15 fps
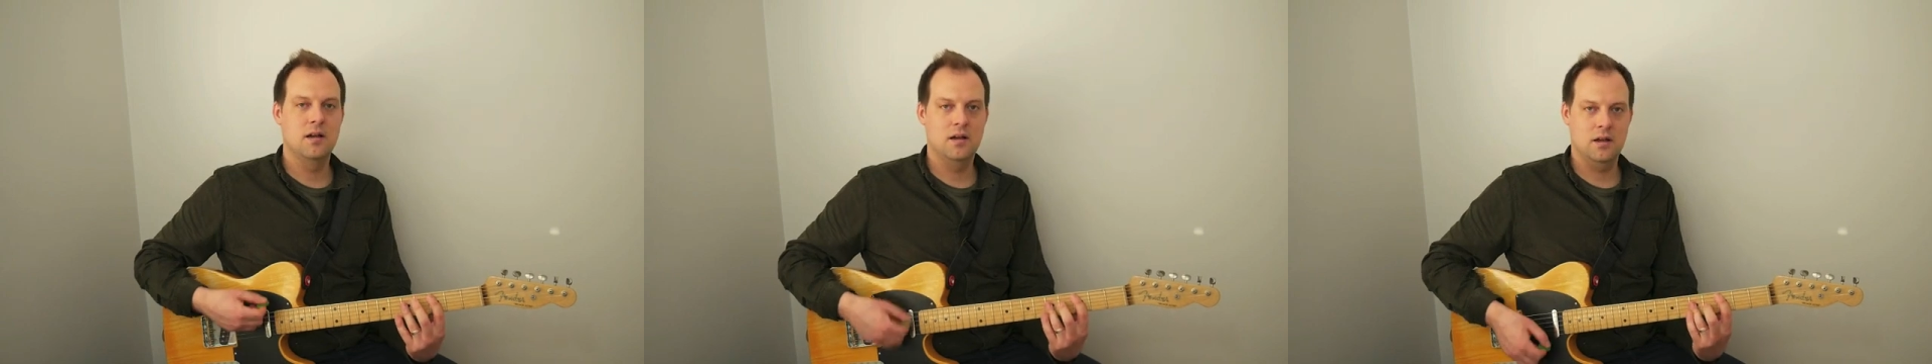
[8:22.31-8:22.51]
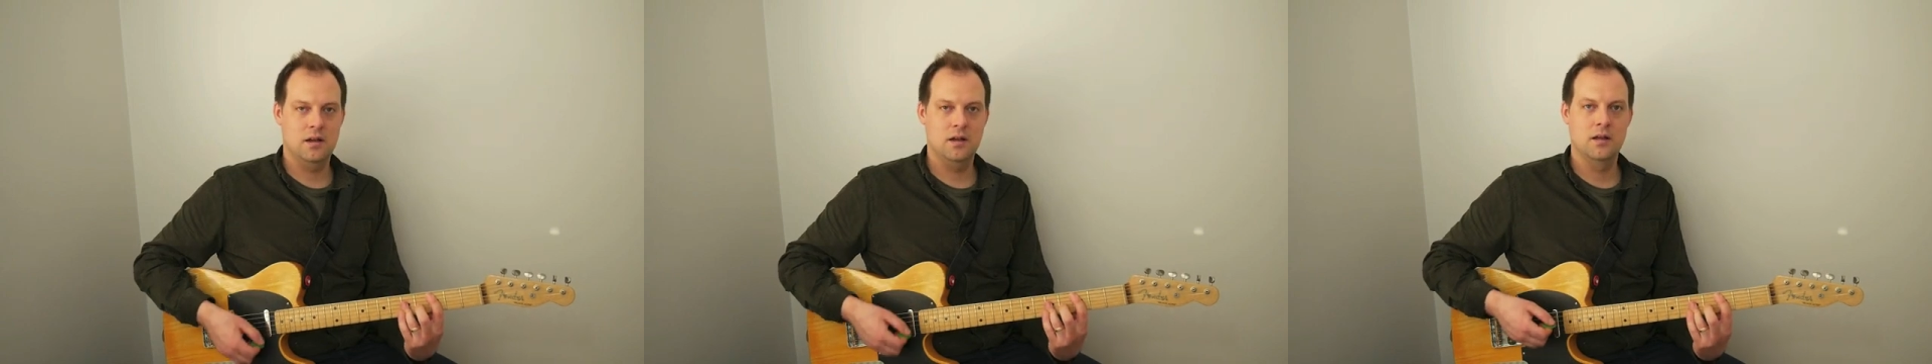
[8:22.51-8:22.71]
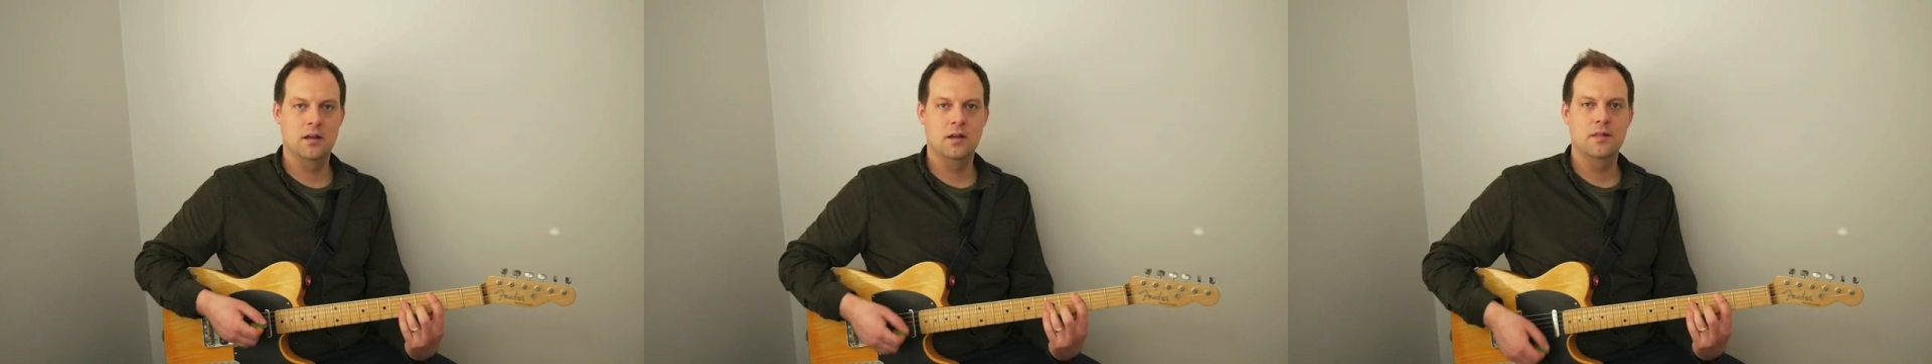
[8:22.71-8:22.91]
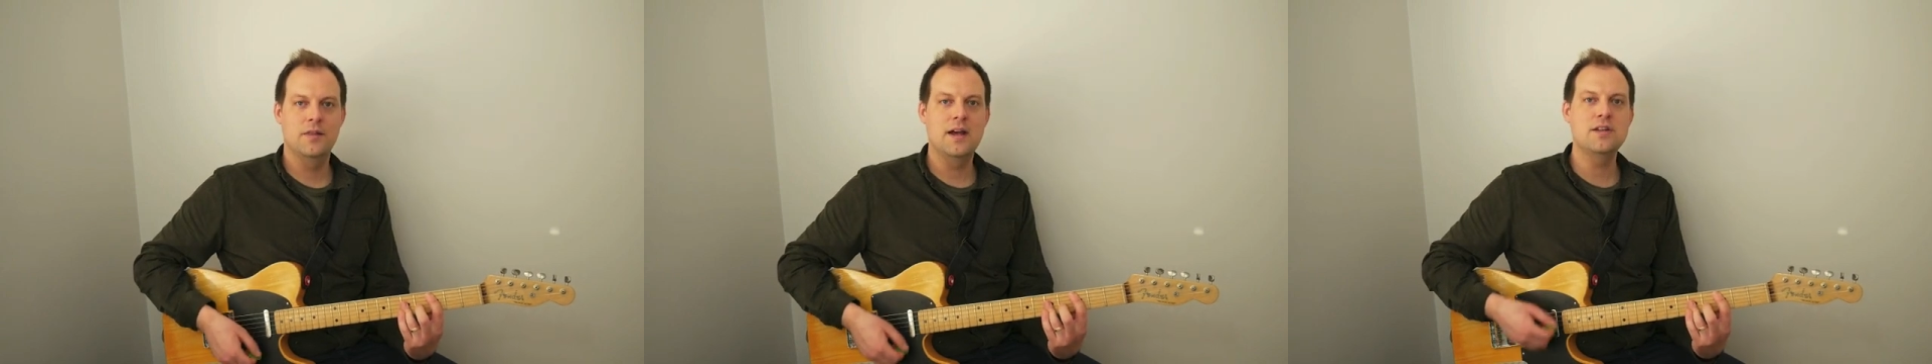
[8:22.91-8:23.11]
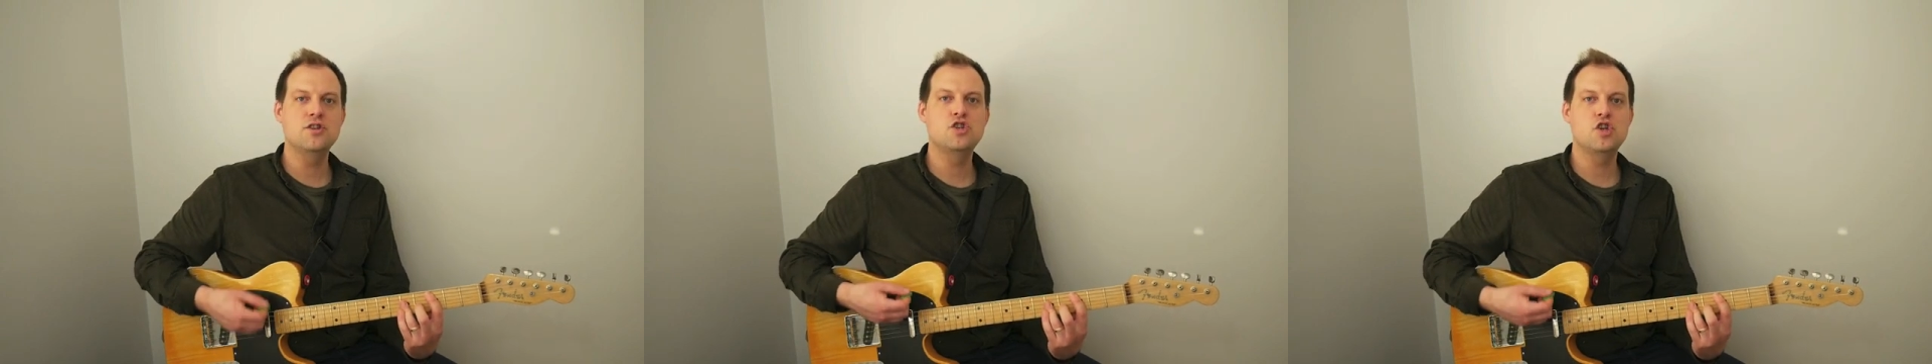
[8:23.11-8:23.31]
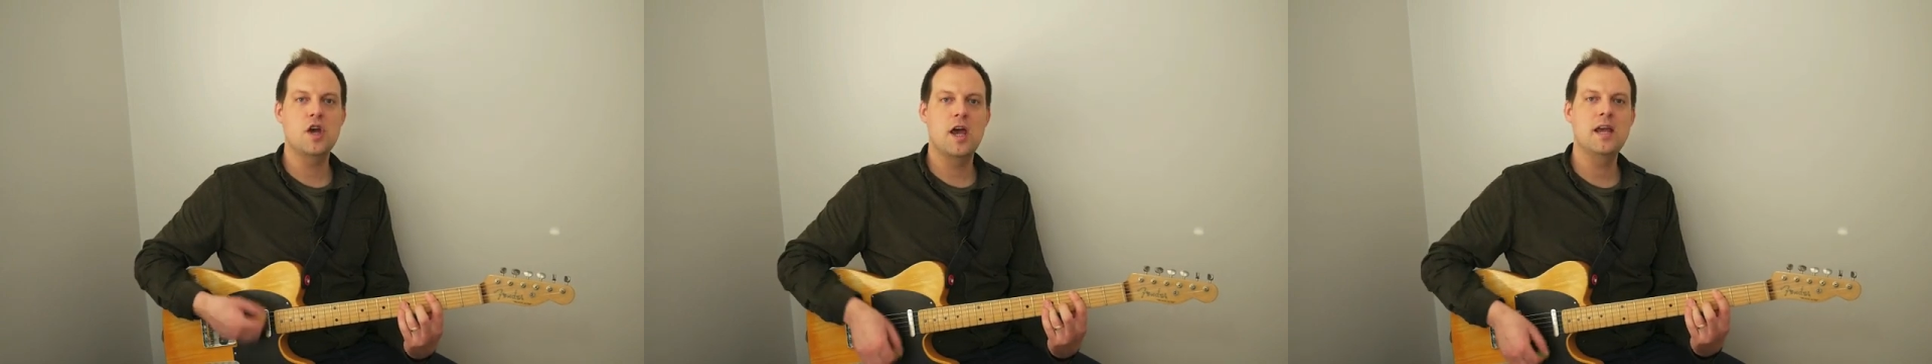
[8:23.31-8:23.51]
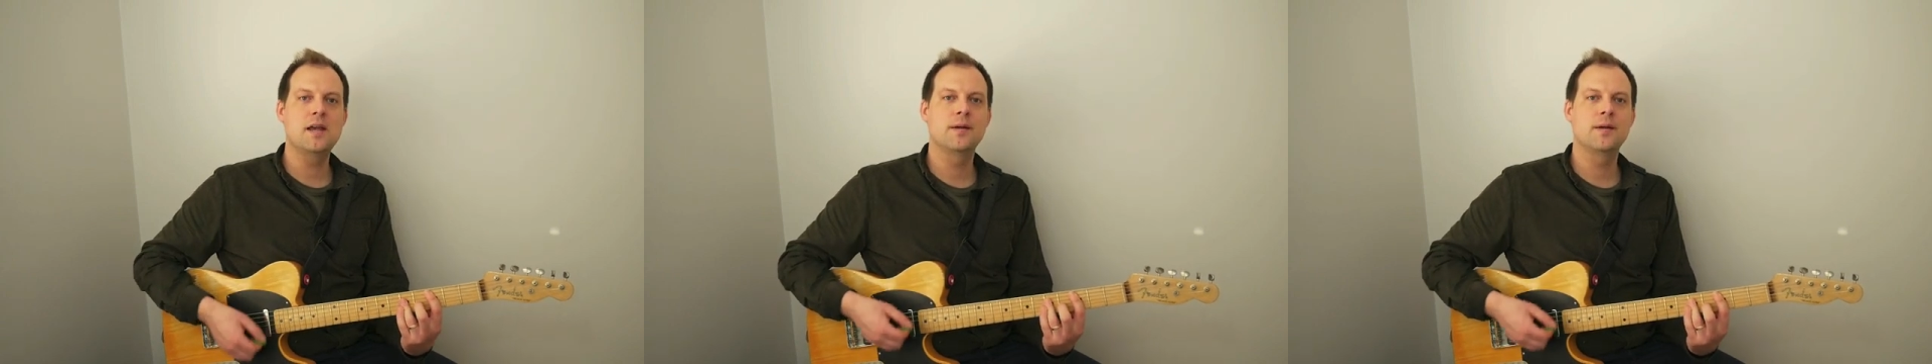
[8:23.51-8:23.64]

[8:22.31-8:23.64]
then G,